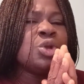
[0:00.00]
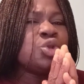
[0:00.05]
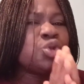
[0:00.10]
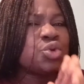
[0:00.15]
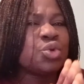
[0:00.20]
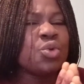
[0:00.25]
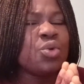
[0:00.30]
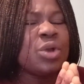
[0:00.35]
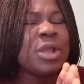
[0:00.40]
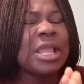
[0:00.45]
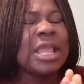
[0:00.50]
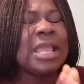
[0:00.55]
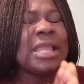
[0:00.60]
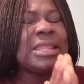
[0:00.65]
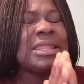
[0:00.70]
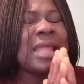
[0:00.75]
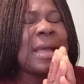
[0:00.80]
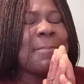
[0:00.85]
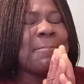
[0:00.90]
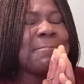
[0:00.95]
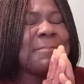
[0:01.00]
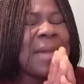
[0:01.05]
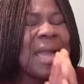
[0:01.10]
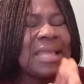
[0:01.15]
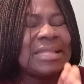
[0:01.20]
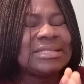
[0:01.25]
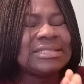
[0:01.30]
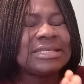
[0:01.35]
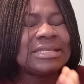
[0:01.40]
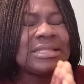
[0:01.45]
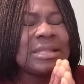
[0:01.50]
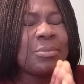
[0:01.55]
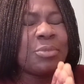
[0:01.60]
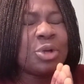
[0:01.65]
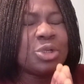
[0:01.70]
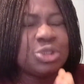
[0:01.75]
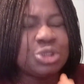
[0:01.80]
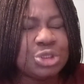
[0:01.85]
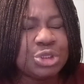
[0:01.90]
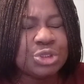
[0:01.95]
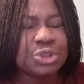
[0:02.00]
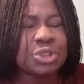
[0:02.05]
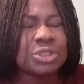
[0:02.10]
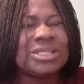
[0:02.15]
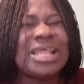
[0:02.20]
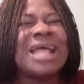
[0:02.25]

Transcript: through in the mighty name of Jesus.